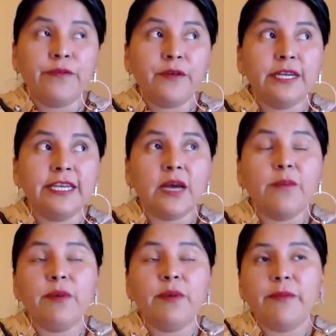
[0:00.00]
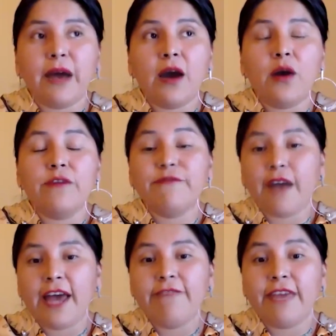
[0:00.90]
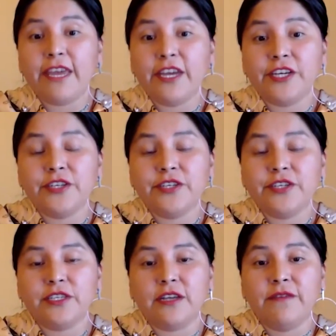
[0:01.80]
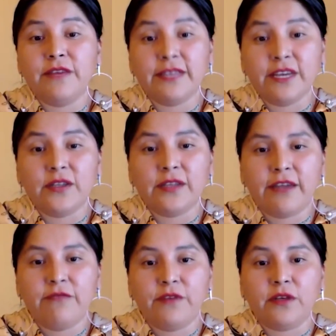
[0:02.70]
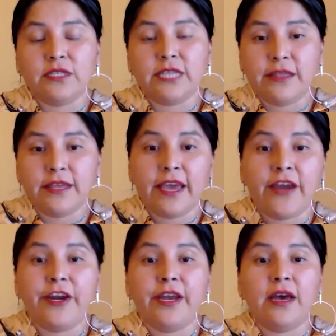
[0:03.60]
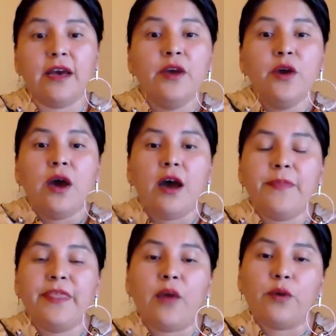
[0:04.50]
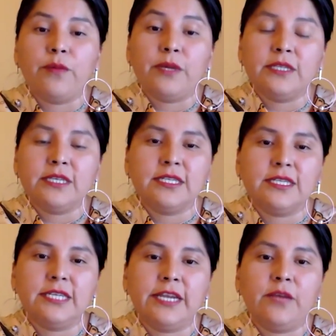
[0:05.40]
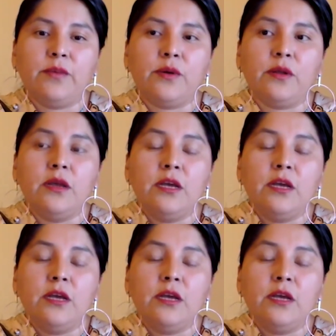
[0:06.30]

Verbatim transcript: We've cleaned up about five acres of illegal landfills in the area um, that were building sustainable